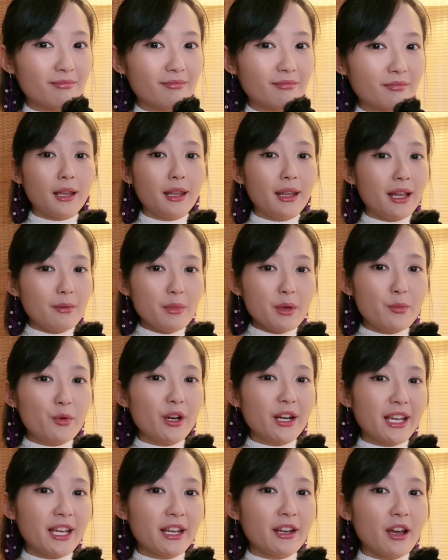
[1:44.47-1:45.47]
Let me
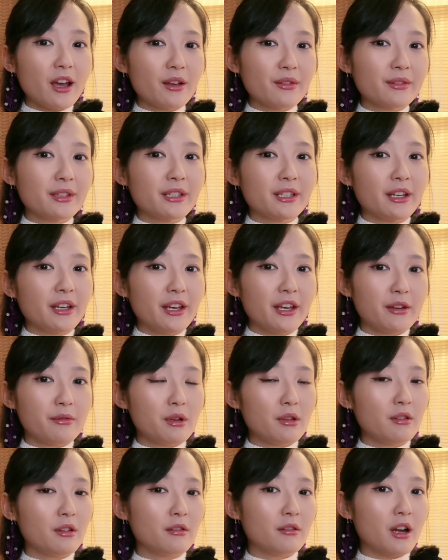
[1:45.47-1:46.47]
break it down the
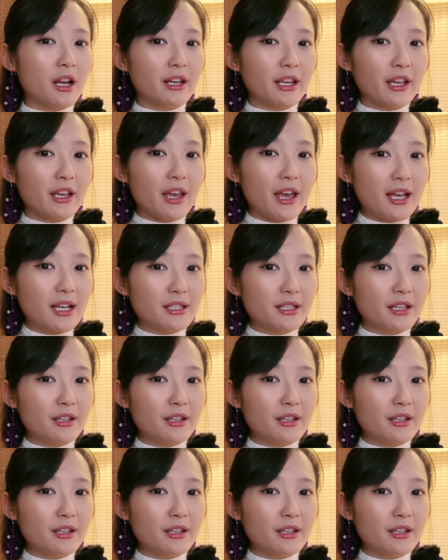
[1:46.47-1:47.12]
hyaluronic acid